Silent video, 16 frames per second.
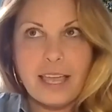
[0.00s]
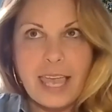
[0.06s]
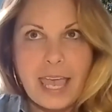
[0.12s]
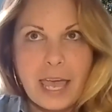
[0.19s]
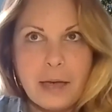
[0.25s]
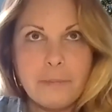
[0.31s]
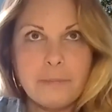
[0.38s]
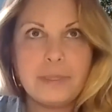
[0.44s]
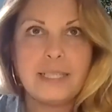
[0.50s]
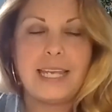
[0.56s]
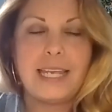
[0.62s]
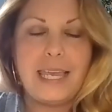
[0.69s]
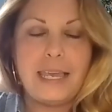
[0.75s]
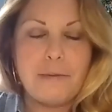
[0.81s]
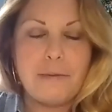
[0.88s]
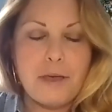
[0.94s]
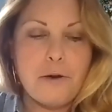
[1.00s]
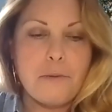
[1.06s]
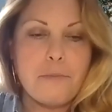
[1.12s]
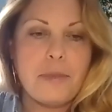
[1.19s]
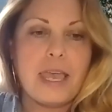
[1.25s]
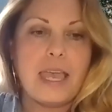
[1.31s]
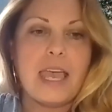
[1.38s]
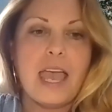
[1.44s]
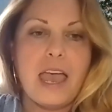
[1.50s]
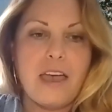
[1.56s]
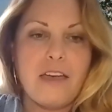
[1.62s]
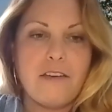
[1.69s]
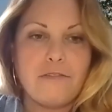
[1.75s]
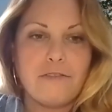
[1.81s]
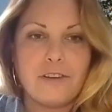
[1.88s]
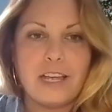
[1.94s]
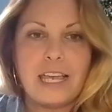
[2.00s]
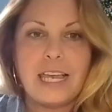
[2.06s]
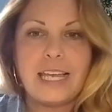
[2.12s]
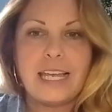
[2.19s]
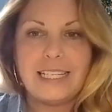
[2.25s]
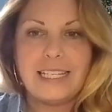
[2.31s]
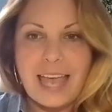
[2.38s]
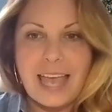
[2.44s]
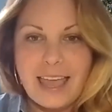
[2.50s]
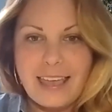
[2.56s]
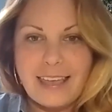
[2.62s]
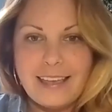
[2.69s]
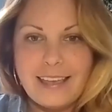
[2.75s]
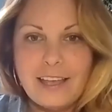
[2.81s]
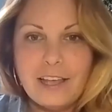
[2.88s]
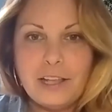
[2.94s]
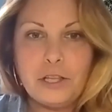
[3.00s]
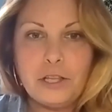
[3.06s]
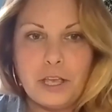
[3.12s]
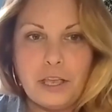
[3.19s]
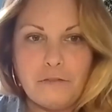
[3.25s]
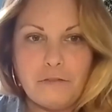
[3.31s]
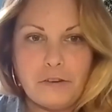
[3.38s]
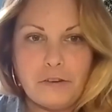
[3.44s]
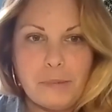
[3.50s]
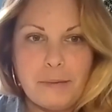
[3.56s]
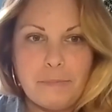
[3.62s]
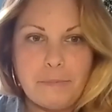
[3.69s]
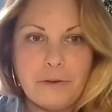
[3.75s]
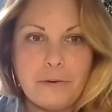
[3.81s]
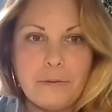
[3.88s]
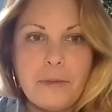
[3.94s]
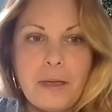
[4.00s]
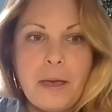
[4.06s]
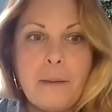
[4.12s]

Camps email me every day looking for people.